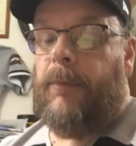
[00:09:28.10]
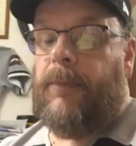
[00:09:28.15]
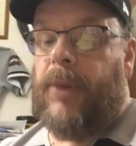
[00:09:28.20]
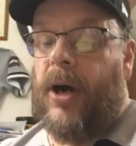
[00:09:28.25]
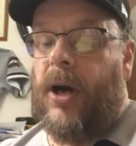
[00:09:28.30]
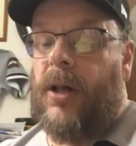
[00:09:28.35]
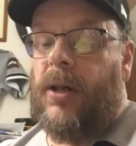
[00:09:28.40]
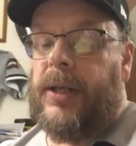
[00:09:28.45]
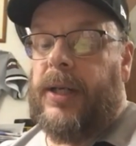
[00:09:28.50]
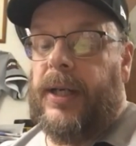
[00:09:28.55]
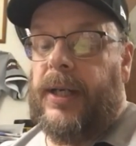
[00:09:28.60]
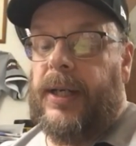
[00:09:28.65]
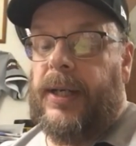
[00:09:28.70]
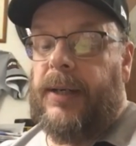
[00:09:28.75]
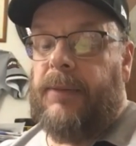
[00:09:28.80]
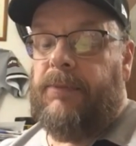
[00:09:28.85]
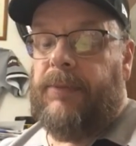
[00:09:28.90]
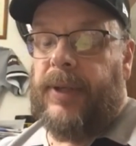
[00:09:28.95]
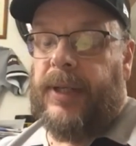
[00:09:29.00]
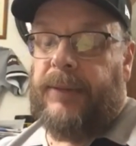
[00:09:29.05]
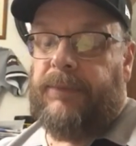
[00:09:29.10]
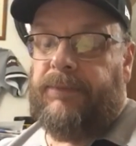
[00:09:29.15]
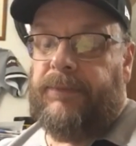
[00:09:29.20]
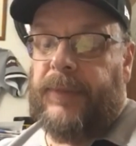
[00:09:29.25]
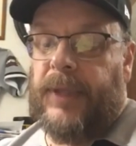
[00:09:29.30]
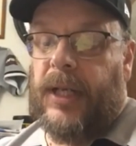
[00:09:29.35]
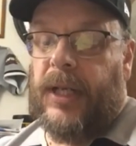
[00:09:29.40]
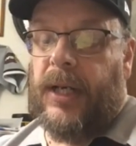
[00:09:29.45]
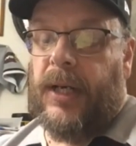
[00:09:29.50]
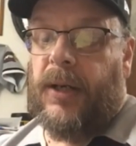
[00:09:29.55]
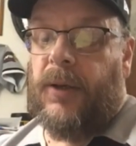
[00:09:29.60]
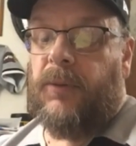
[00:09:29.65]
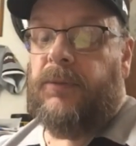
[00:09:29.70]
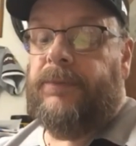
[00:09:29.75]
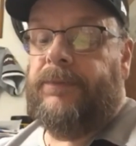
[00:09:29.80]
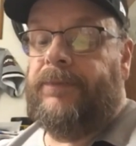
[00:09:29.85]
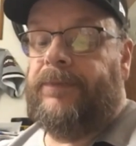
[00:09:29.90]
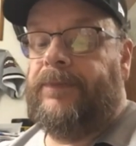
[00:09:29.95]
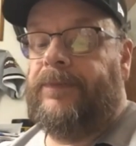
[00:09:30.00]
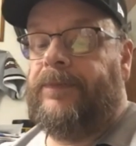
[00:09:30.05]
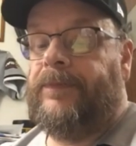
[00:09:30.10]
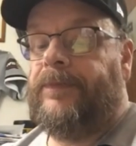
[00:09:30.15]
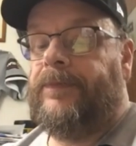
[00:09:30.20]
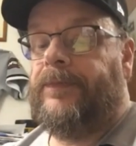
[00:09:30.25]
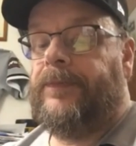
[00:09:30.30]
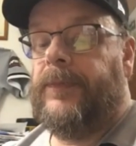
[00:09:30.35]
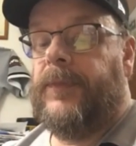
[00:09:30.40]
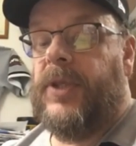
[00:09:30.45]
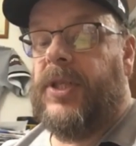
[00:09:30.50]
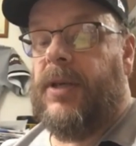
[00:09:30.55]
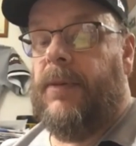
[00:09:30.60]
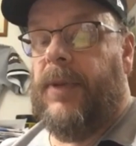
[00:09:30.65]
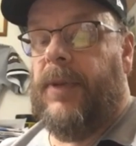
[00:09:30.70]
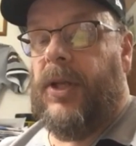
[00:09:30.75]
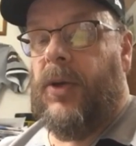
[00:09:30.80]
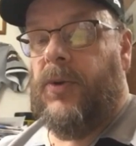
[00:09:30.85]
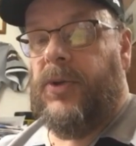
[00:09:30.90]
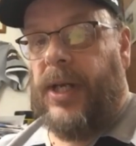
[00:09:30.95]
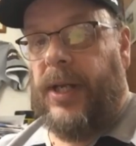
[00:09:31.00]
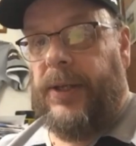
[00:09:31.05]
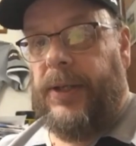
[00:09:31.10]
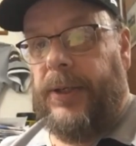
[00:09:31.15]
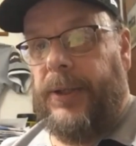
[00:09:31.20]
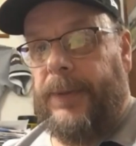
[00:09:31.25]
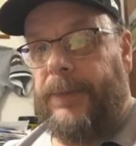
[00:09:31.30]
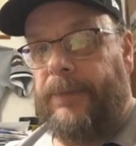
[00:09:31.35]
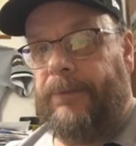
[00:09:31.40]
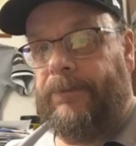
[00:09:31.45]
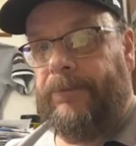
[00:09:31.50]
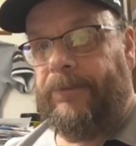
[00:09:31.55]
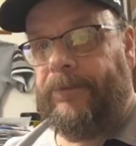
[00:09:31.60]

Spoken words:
Palka, but, you know, some of those other